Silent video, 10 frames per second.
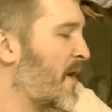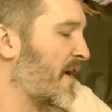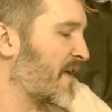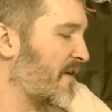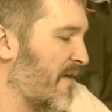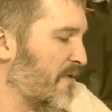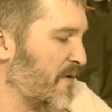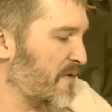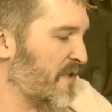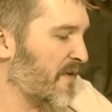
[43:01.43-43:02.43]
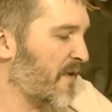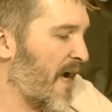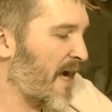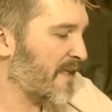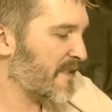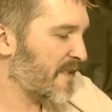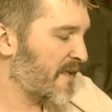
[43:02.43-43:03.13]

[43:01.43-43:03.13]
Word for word: an American Revolution class.